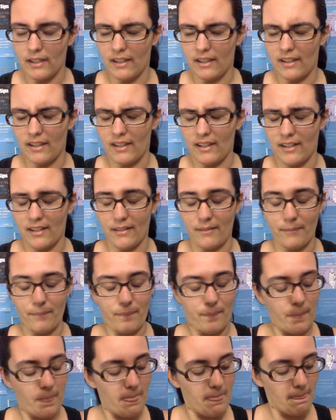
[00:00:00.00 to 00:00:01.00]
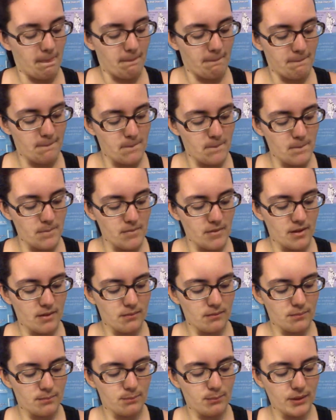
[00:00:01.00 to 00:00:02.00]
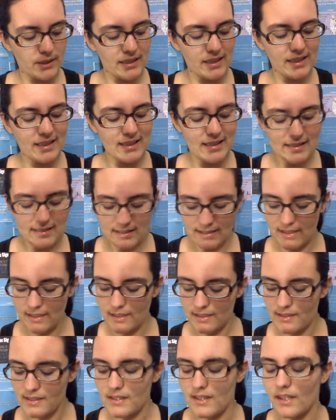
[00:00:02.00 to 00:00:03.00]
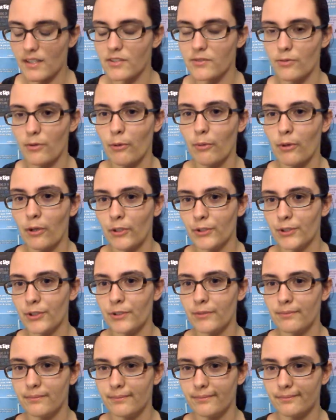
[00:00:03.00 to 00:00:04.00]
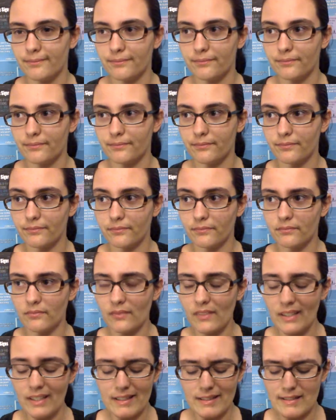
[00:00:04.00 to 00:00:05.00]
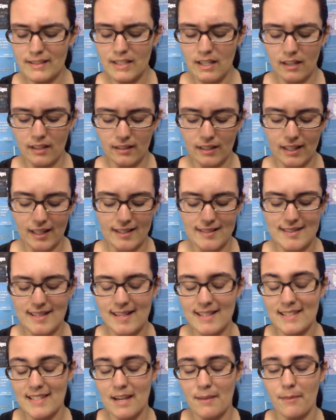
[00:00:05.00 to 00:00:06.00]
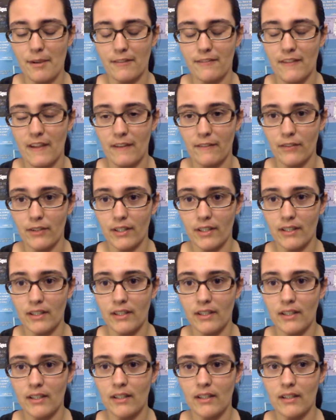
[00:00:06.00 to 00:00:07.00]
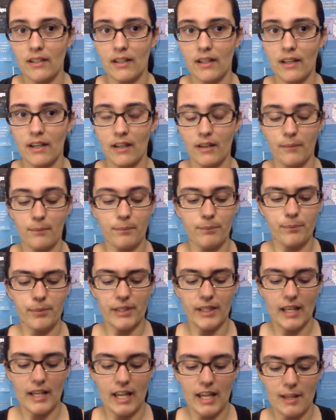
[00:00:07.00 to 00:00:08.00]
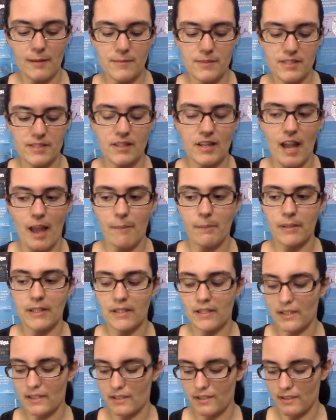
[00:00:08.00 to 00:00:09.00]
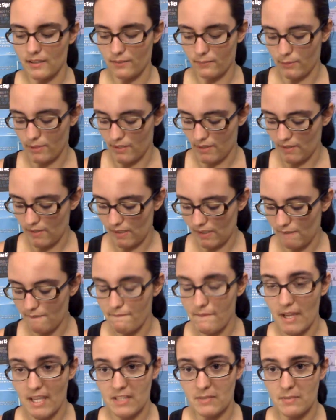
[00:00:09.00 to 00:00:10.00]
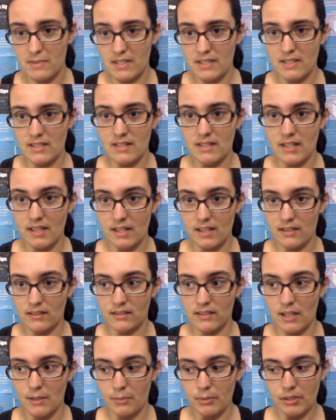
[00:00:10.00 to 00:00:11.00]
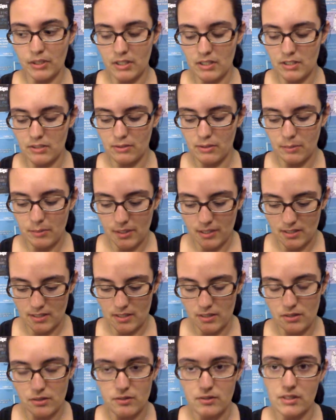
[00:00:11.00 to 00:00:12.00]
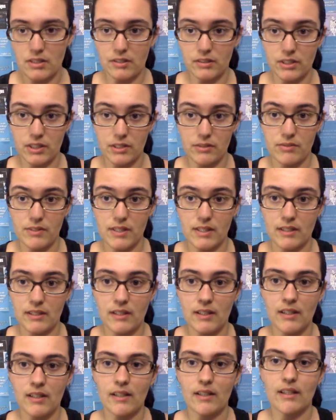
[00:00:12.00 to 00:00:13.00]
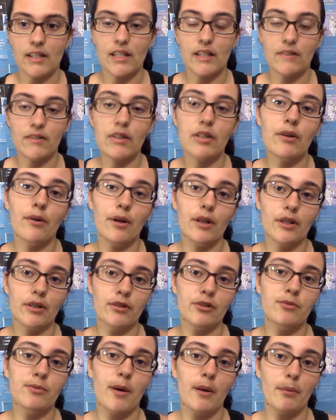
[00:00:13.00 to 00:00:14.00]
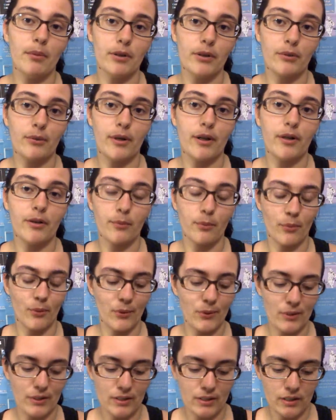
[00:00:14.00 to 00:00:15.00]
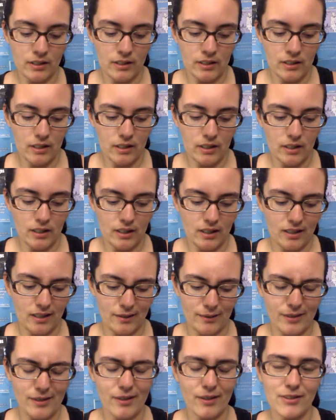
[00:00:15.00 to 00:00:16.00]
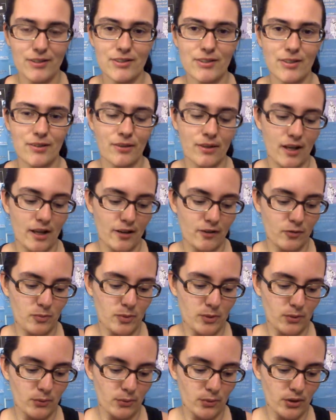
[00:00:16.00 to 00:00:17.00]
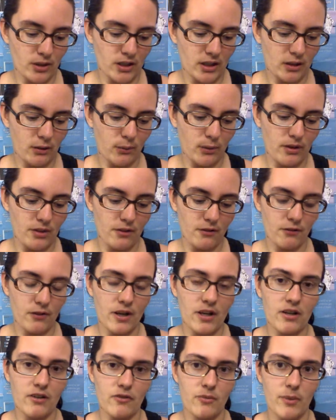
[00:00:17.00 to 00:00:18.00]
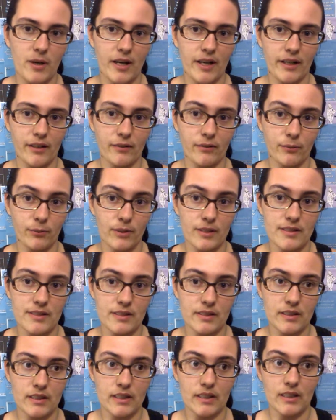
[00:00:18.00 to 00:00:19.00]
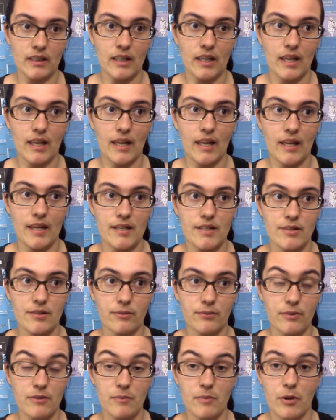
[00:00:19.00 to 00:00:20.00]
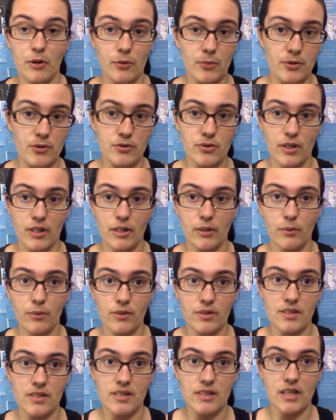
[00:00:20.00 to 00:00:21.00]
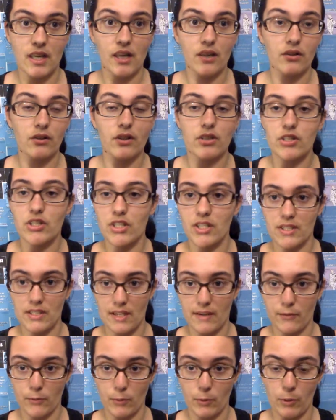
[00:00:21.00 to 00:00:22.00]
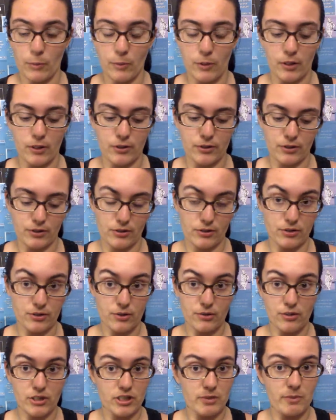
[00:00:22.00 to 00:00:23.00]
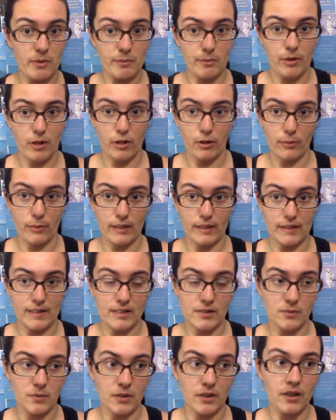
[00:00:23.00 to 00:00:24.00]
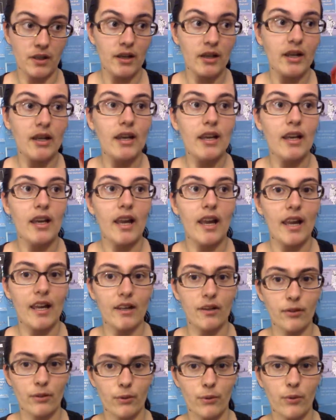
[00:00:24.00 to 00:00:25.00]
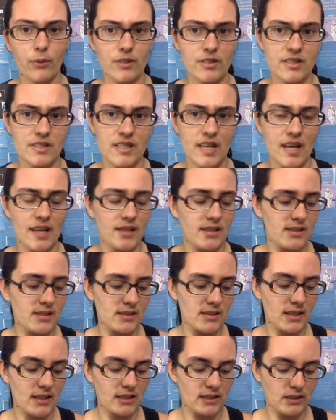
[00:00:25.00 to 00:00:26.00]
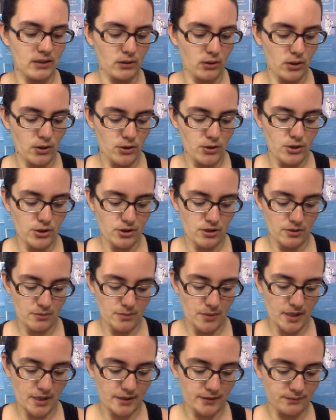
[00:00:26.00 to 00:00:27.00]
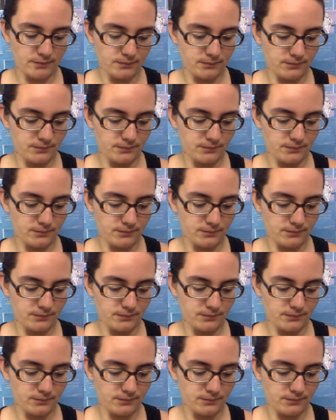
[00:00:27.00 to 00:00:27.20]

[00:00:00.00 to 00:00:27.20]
But it is a nice rope halter. It's not, like I said, it's not my favorite. But I am still happy that with the investment that I put into it, because I do still use it, even though I use my blue one more. And also I've been working with a friend of mine recently, and we've both been training horses together, and she doesn't have a rope halter, so she's been borrowing this one, and her horse's head is slightly larger than mine.